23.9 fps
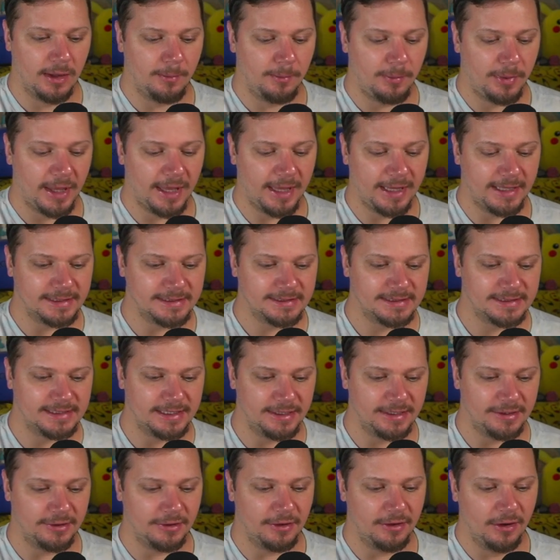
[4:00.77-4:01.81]

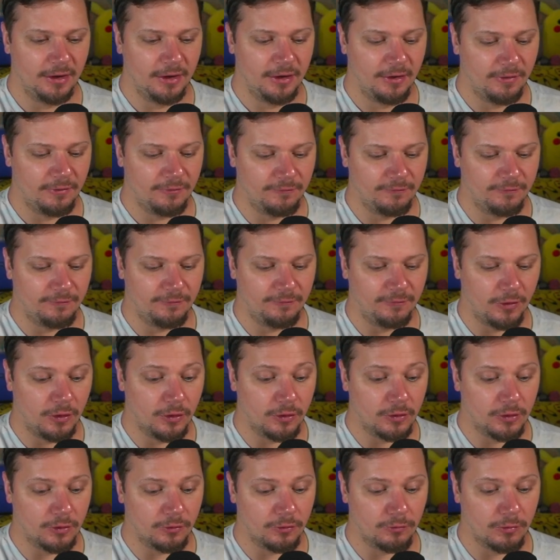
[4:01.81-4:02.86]
Pansear,
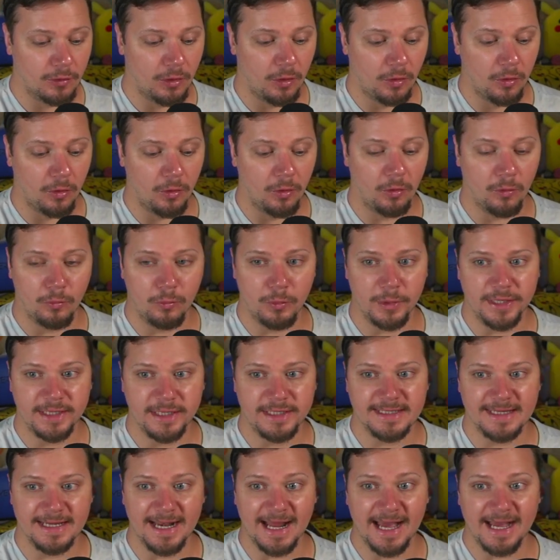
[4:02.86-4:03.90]
Volcarona. Oh, we
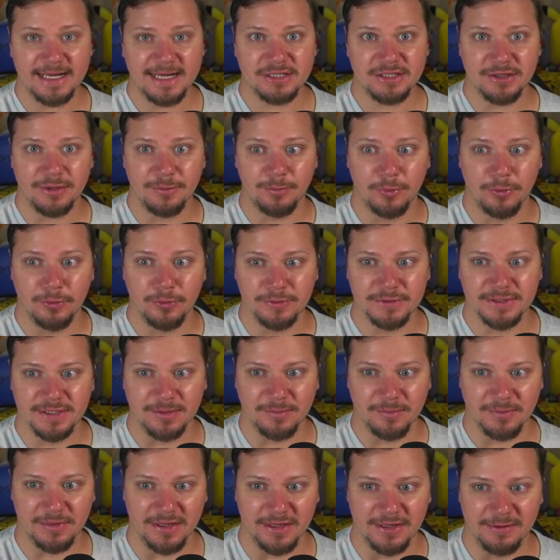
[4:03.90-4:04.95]
did actually pull
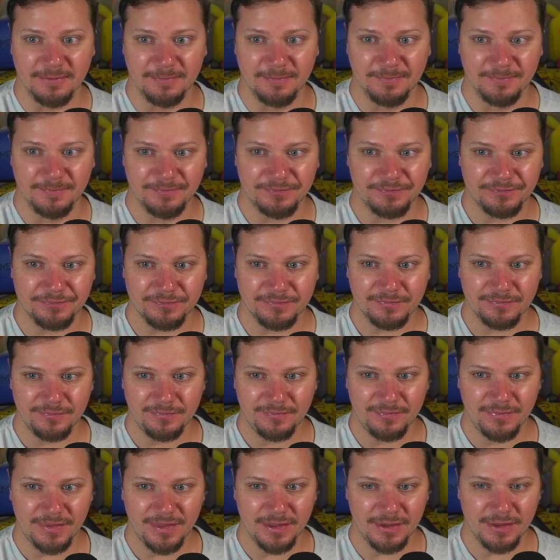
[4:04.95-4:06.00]
something.
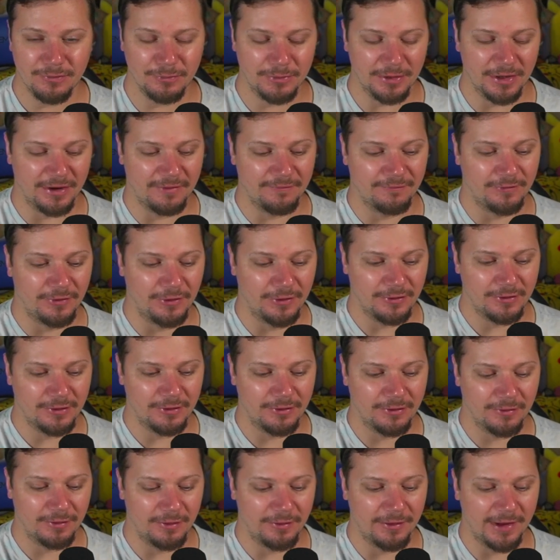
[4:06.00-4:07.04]
We got
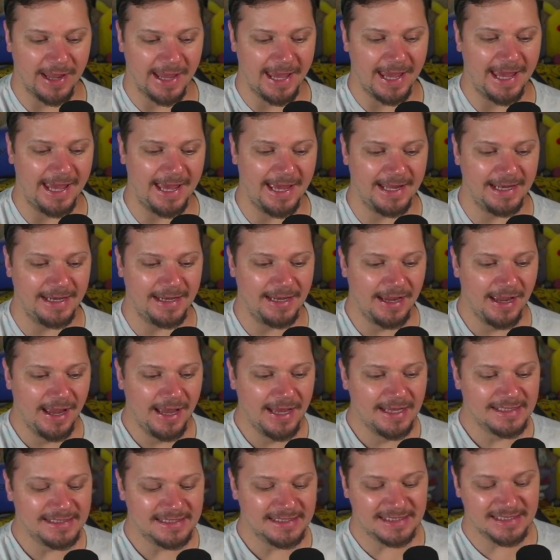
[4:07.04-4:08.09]
Volcarona and
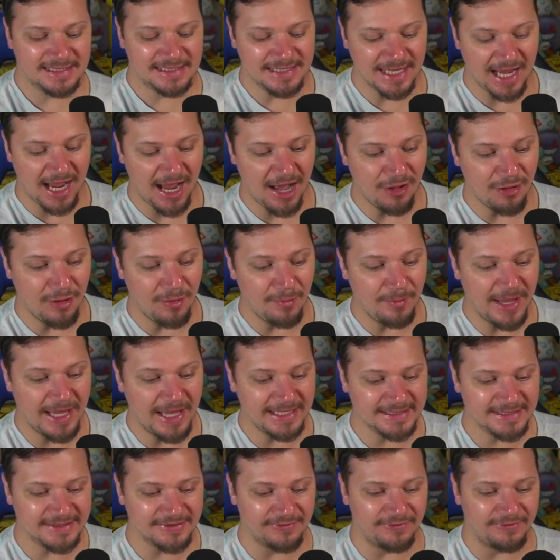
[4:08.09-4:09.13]

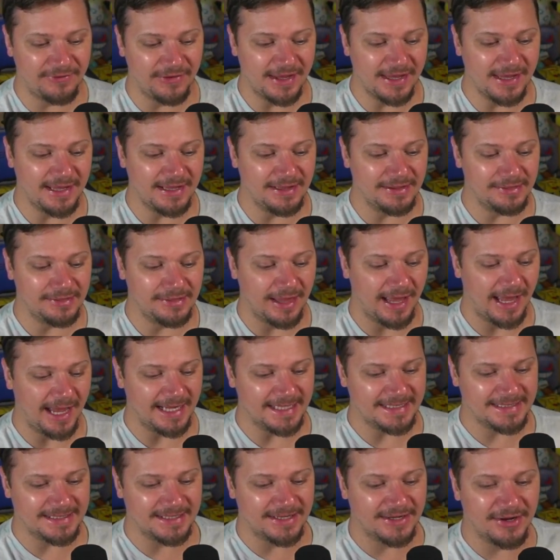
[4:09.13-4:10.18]
Salamence V.
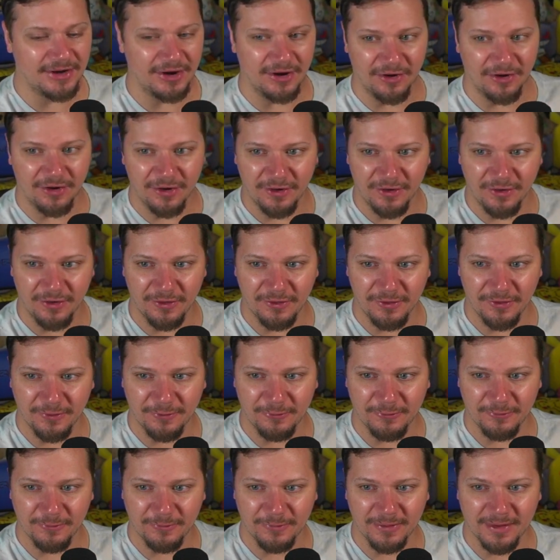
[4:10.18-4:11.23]
Let's
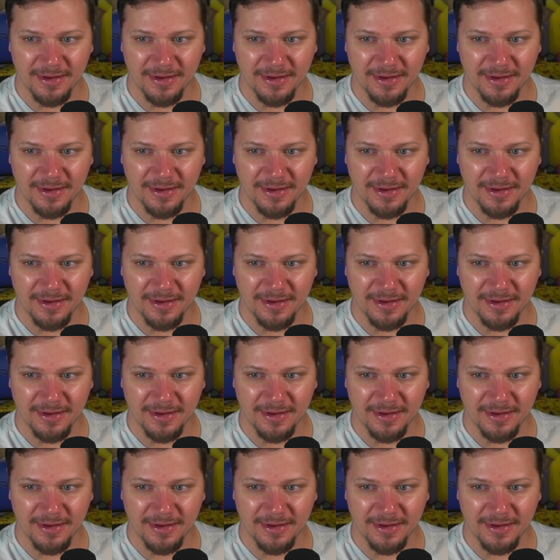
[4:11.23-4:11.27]
go.